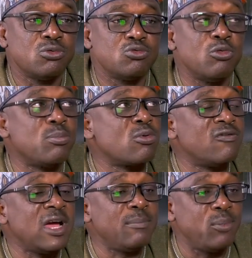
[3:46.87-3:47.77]
to
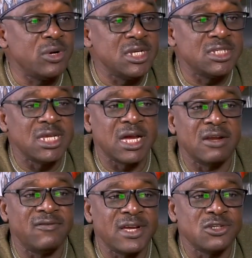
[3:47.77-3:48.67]
provide policy
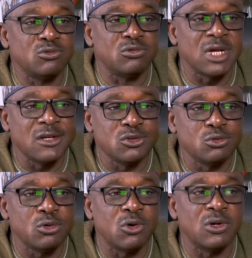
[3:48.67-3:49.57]
advice to
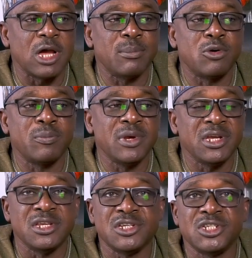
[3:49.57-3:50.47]
council on appropriate
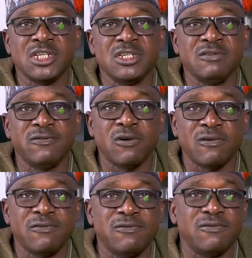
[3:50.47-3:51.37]
initiative
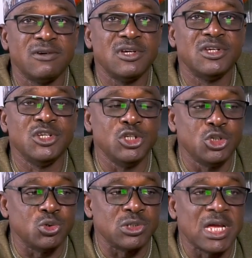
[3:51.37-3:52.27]
of
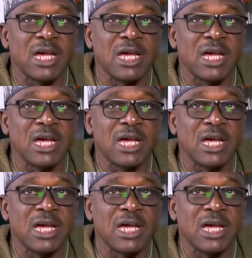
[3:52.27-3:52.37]
issues.